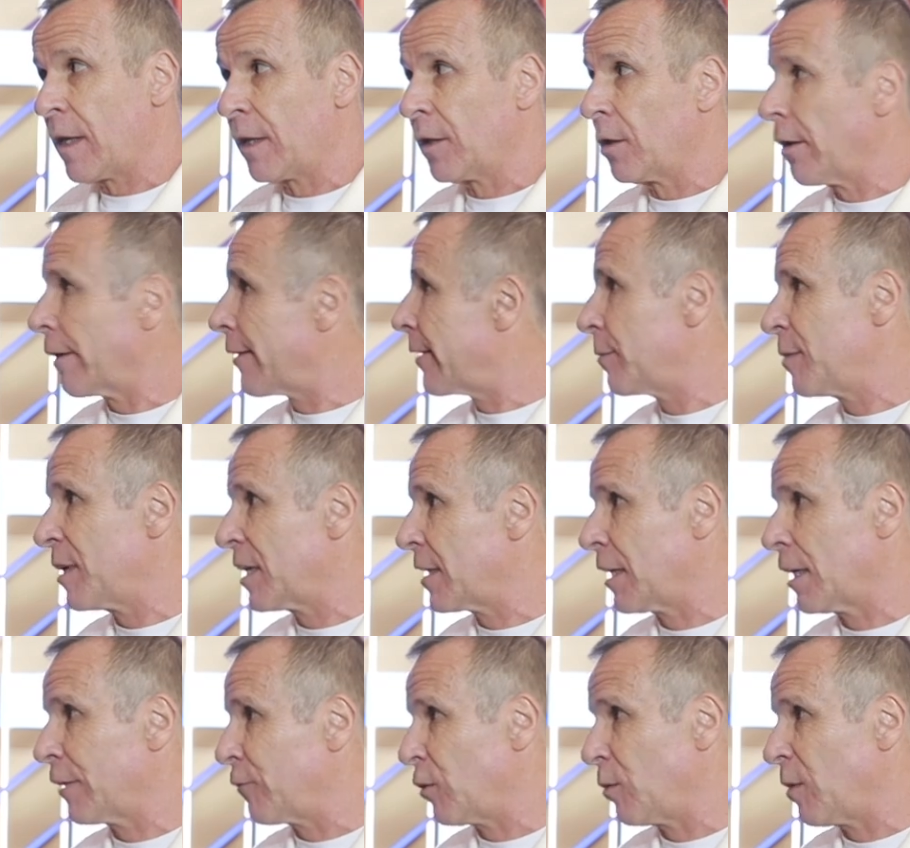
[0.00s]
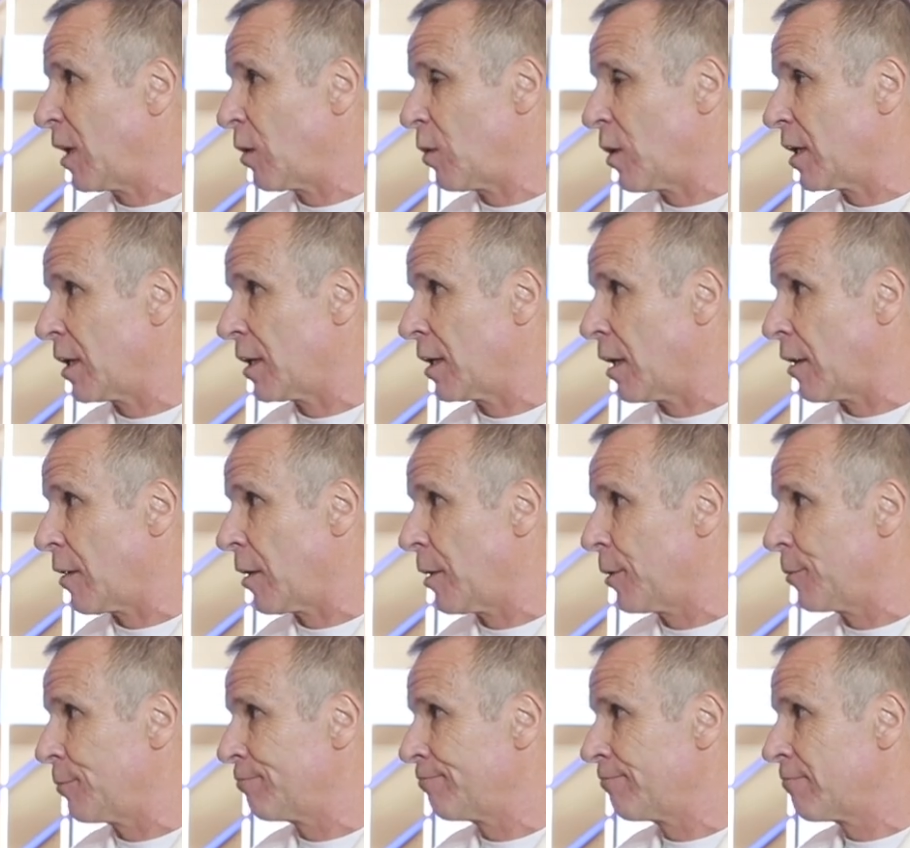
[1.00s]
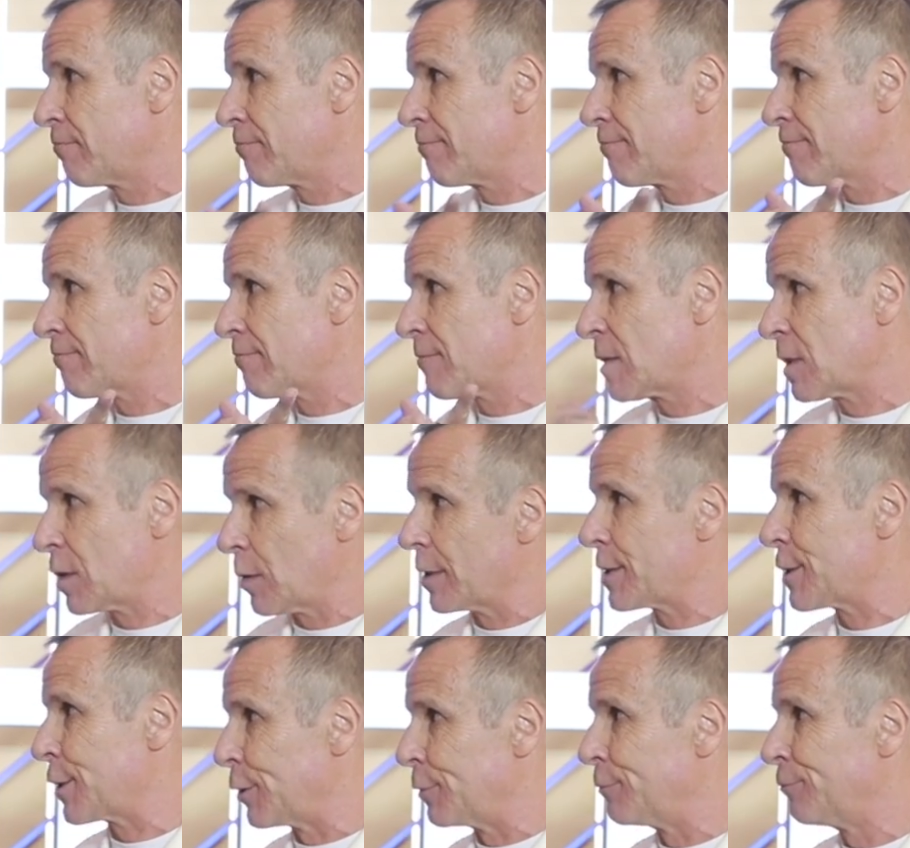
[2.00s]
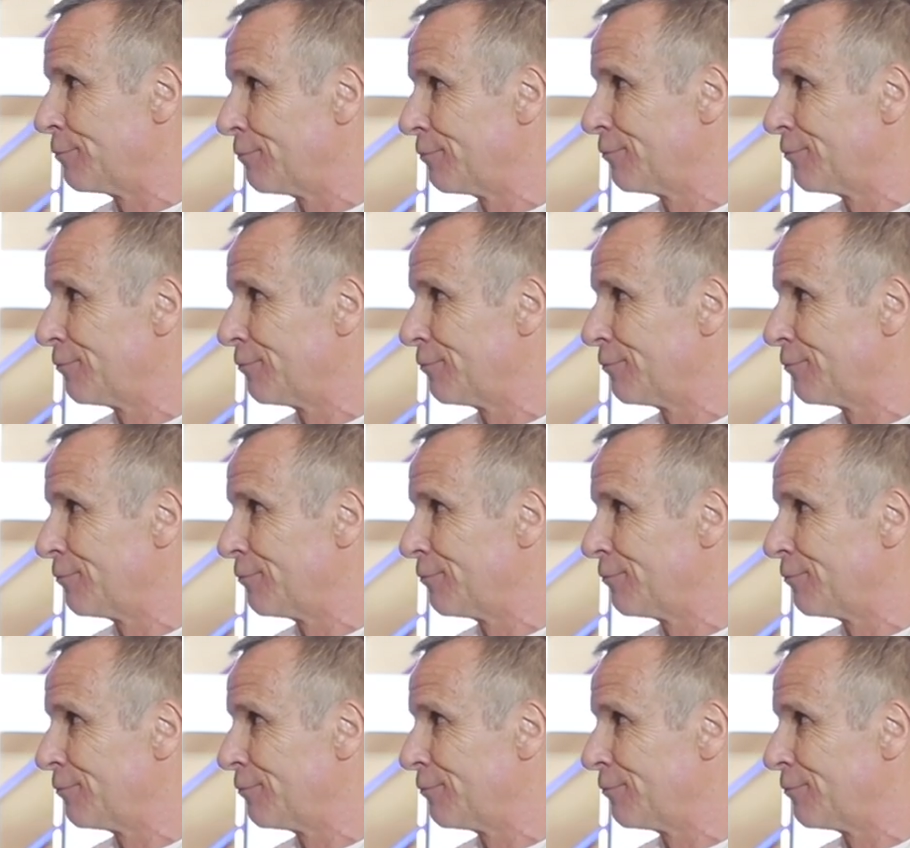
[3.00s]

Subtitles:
They're not going to be cared for by one another. So it's you.